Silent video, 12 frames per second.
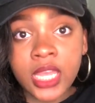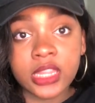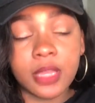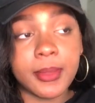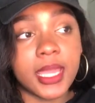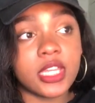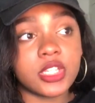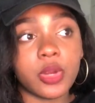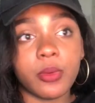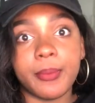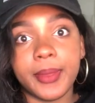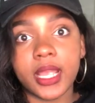The
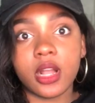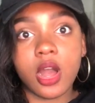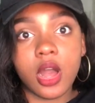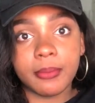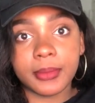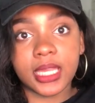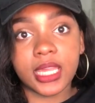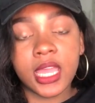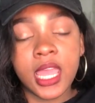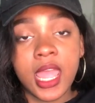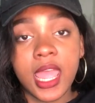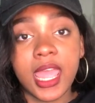manager would pick on me.
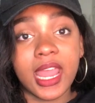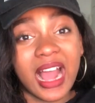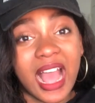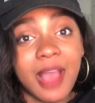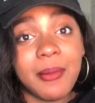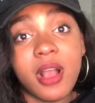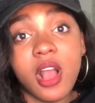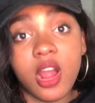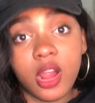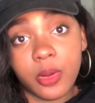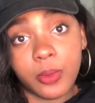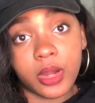And I'm a
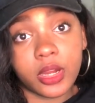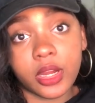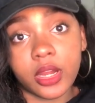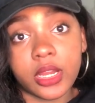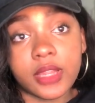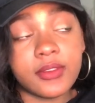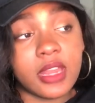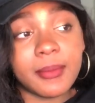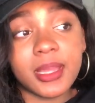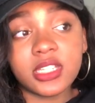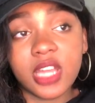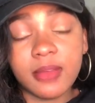hard worker. Even at
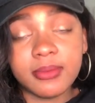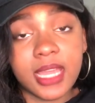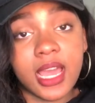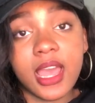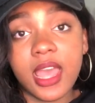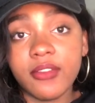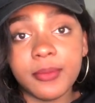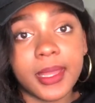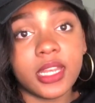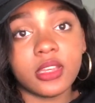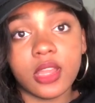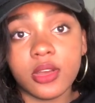my job now,
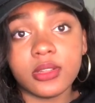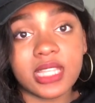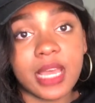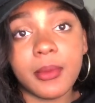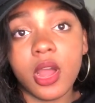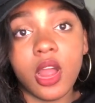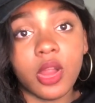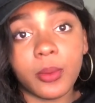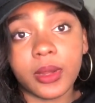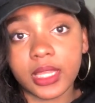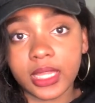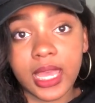everybody knows I'm a
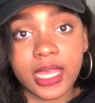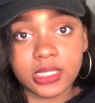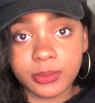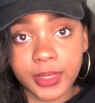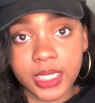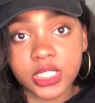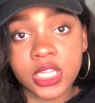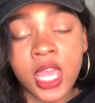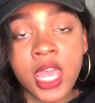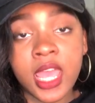hardworking ass bitch.